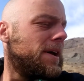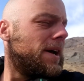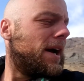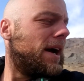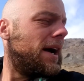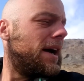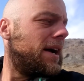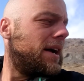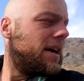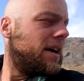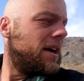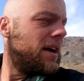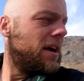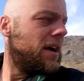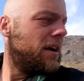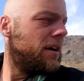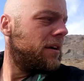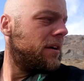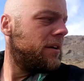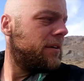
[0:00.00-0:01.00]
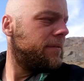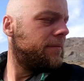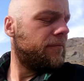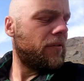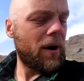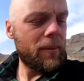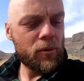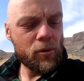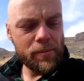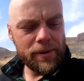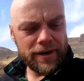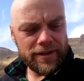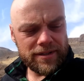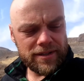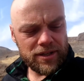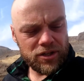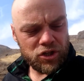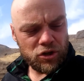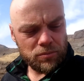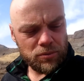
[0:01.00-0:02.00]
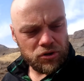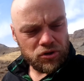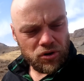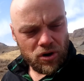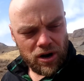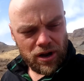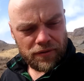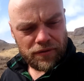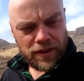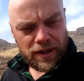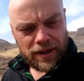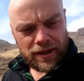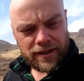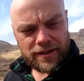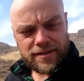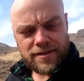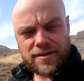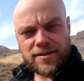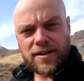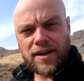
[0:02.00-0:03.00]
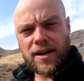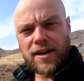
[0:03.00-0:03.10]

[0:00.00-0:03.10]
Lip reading: 5 more minutes and this should be dry. I think it's